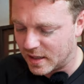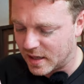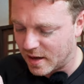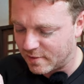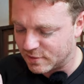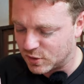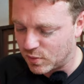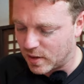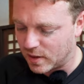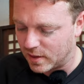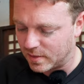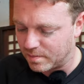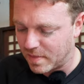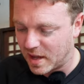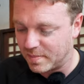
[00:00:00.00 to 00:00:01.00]
in there as
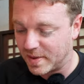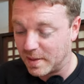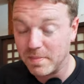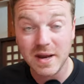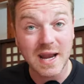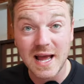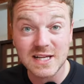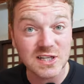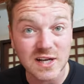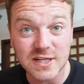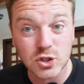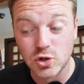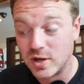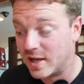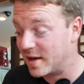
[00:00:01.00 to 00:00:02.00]
well, maybe, but that is
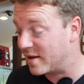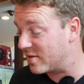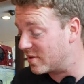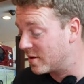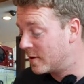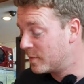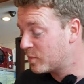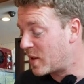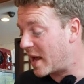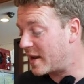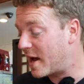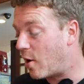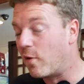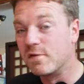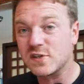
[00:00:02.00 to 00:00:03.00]
literally it.
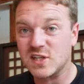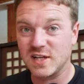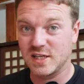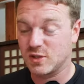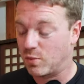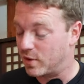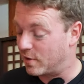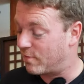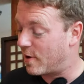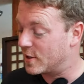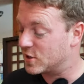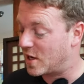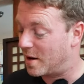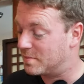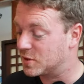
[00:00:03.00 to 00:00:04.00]
And that obviously is what the
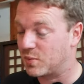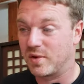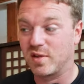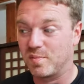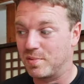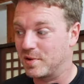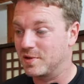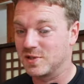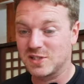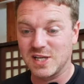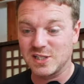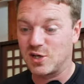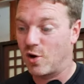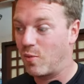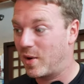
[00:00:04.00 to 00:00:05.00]
rice comes with because
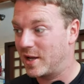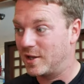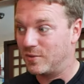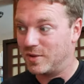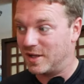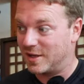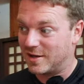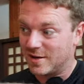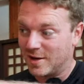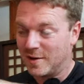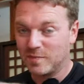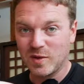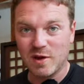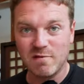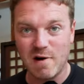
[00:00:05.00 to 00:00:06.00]
there's no way you need
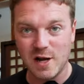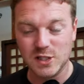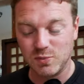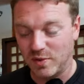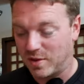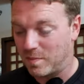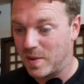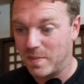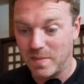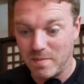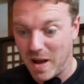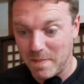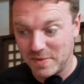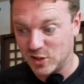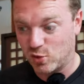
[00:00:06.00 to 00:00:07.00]
rice with the
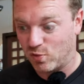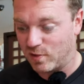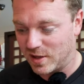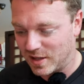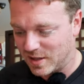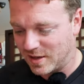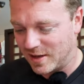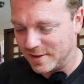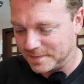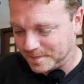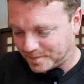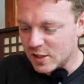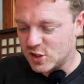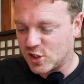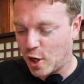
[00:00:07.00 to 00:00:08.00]
bibimbap, it's already in there.
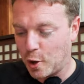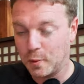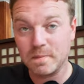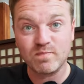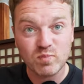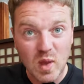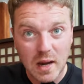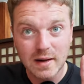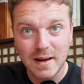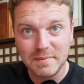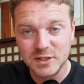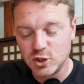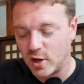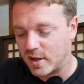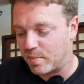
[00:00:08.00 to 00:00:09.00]
So,
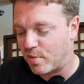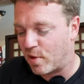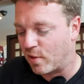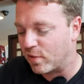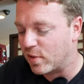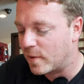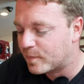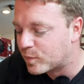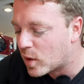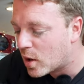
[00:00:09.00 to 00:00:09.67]
let me try the broth.